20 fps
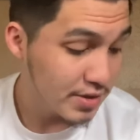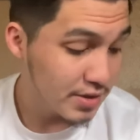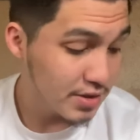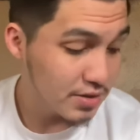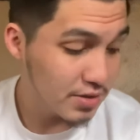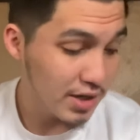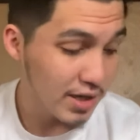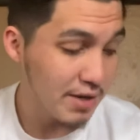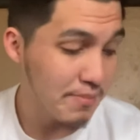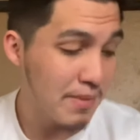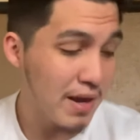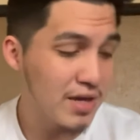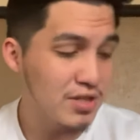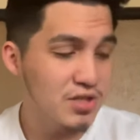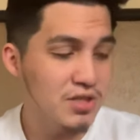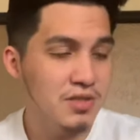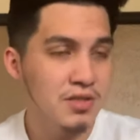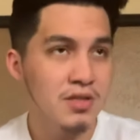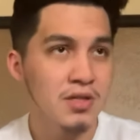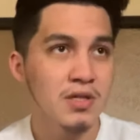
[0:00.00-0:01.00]
Like,
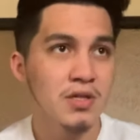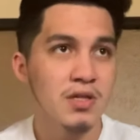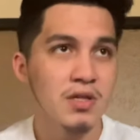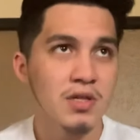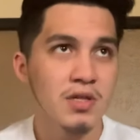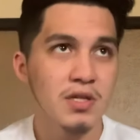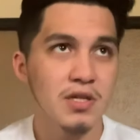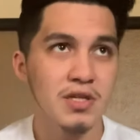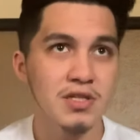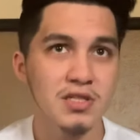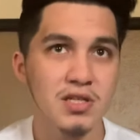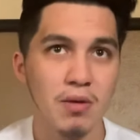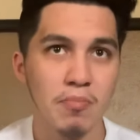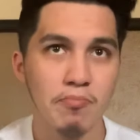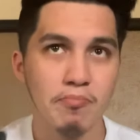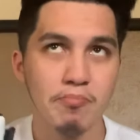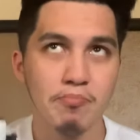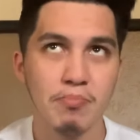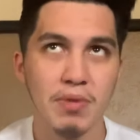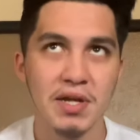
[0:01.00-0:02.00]
imagine it's
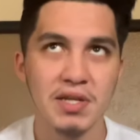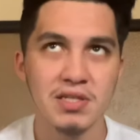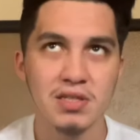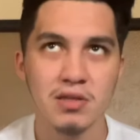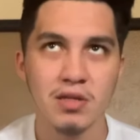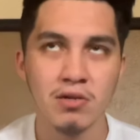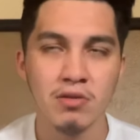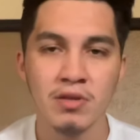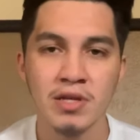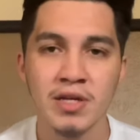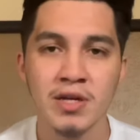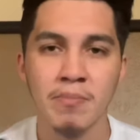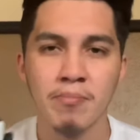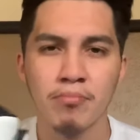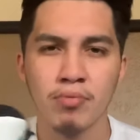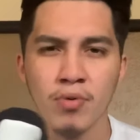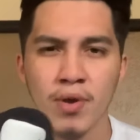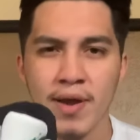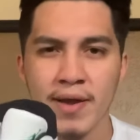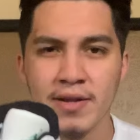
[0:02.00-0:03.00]
a, it's literally a
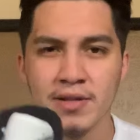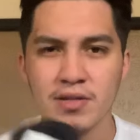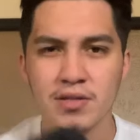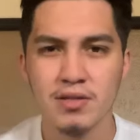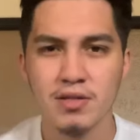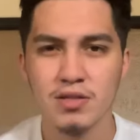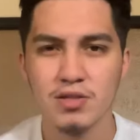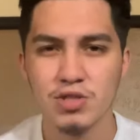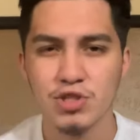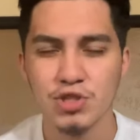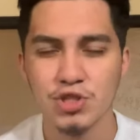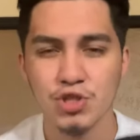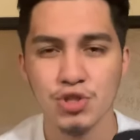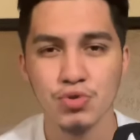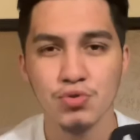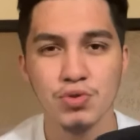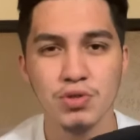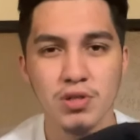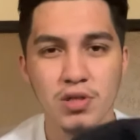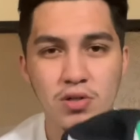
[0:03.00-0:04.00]
bread
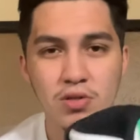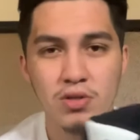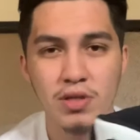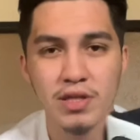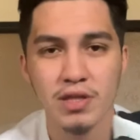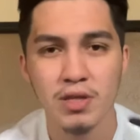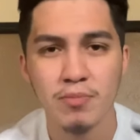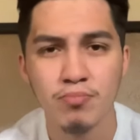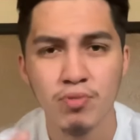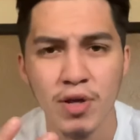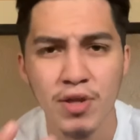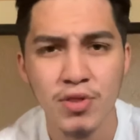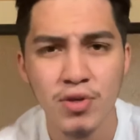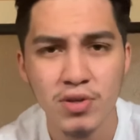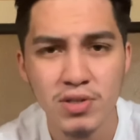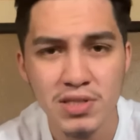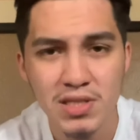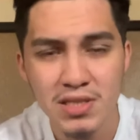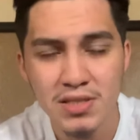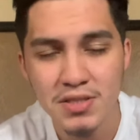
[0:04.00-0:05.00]
shoe, you know, like the bread
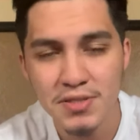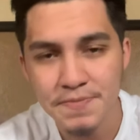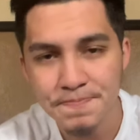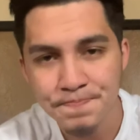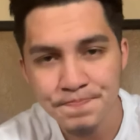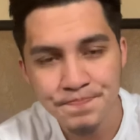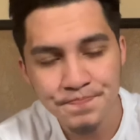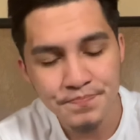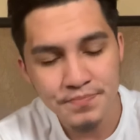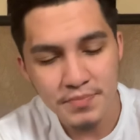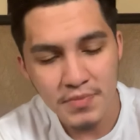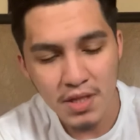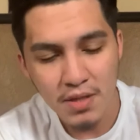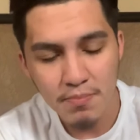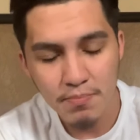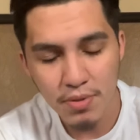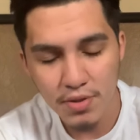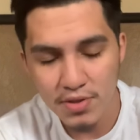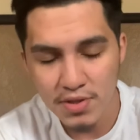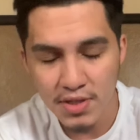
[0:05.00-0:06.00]
13s.
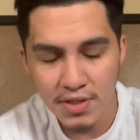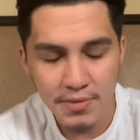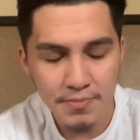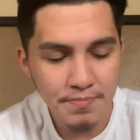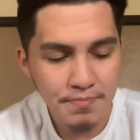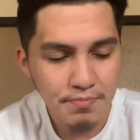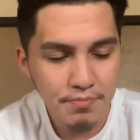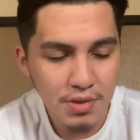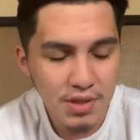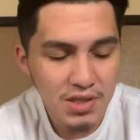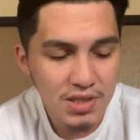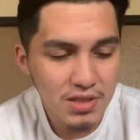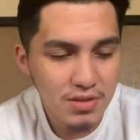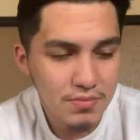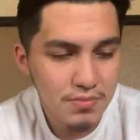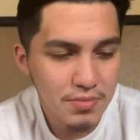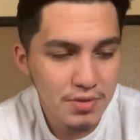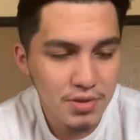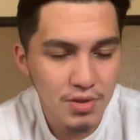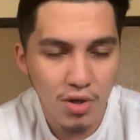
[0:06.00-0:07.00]
But then, but,
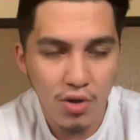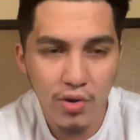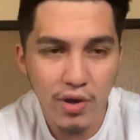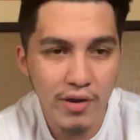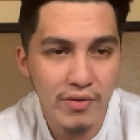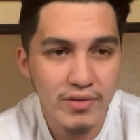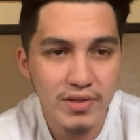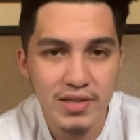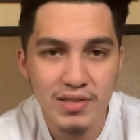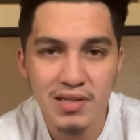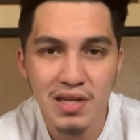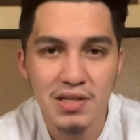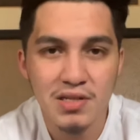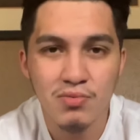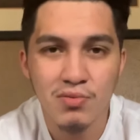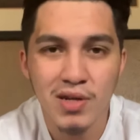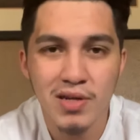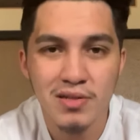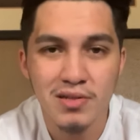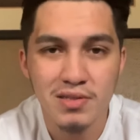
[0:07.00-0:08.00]
you know, everything that's
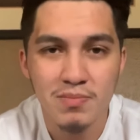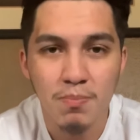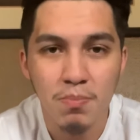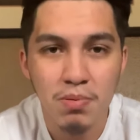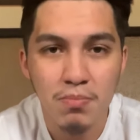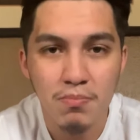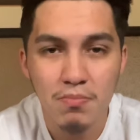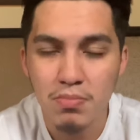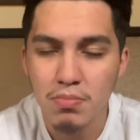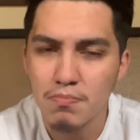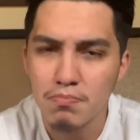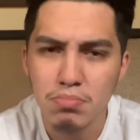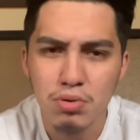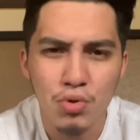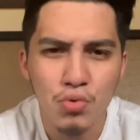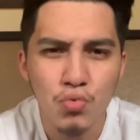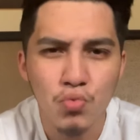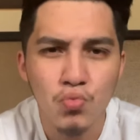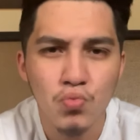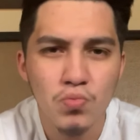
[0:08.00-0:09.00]
red is
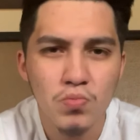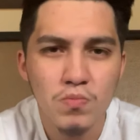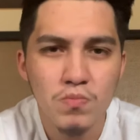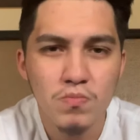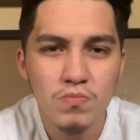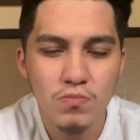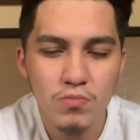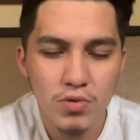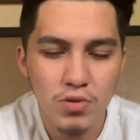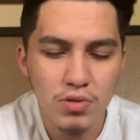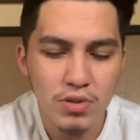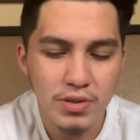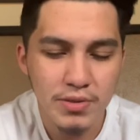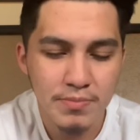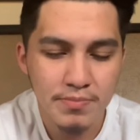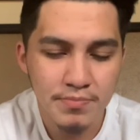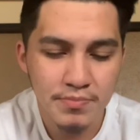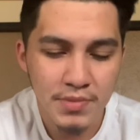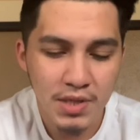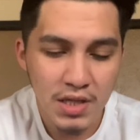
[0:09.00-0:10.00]
blue, really.
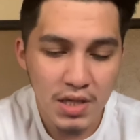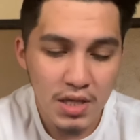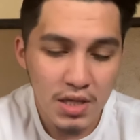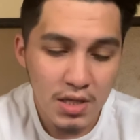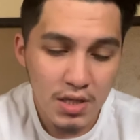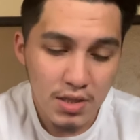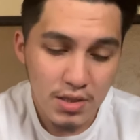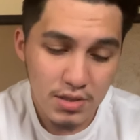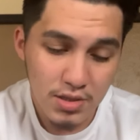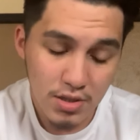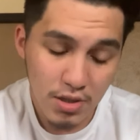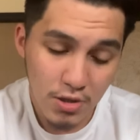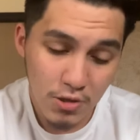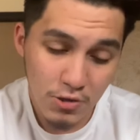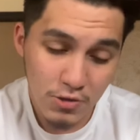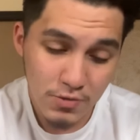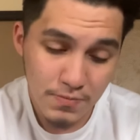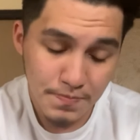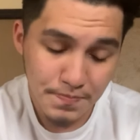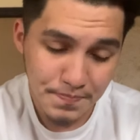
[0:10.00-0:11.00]

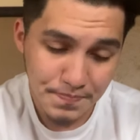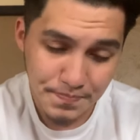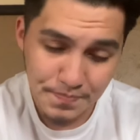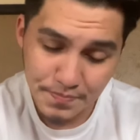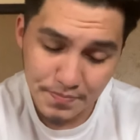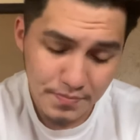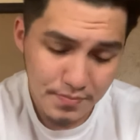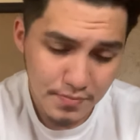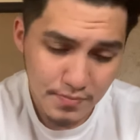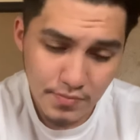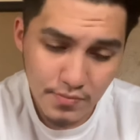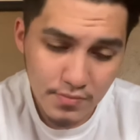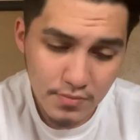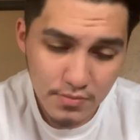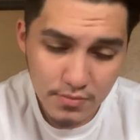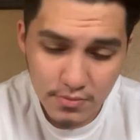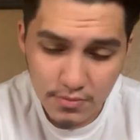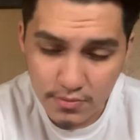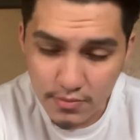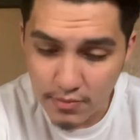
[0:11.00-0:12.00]
So,
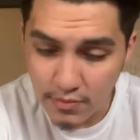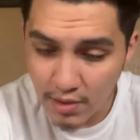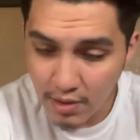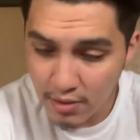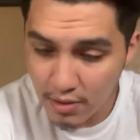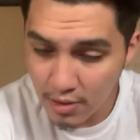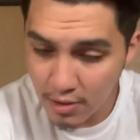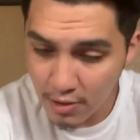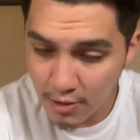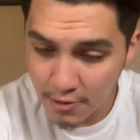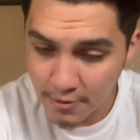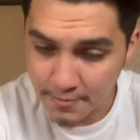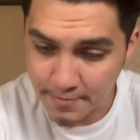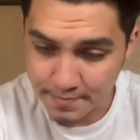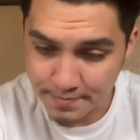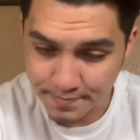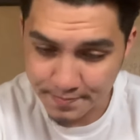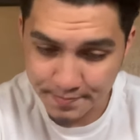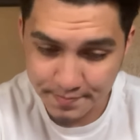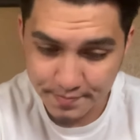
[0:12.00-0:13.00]

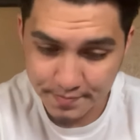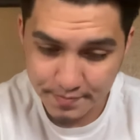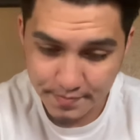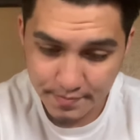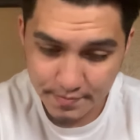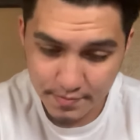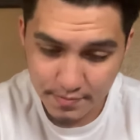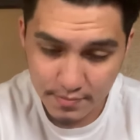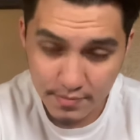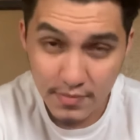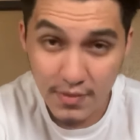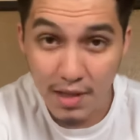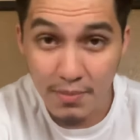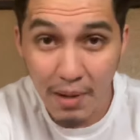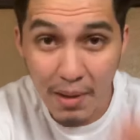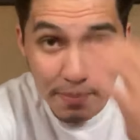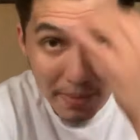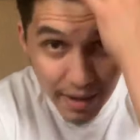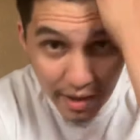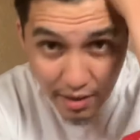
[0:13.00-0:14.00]
um, and
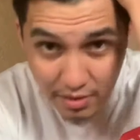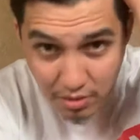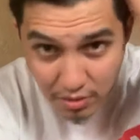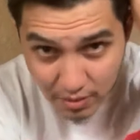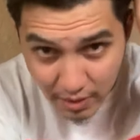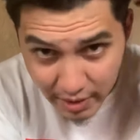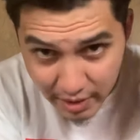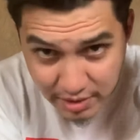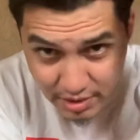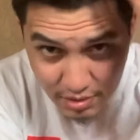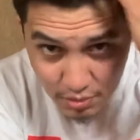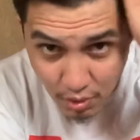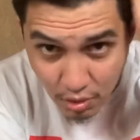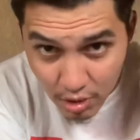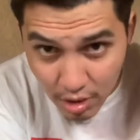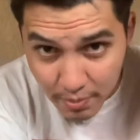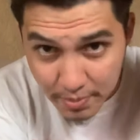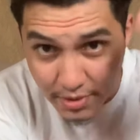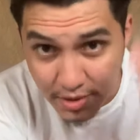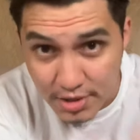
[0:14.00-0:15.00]
my bad. I look like I just
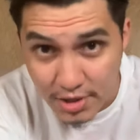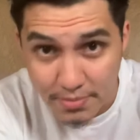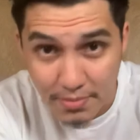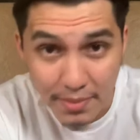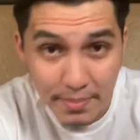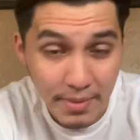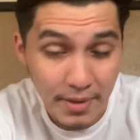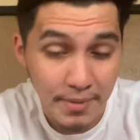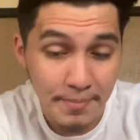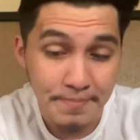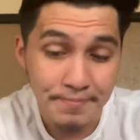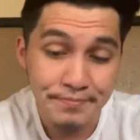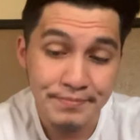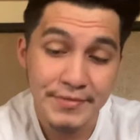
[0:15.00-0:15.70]
woke up and shit. My bad.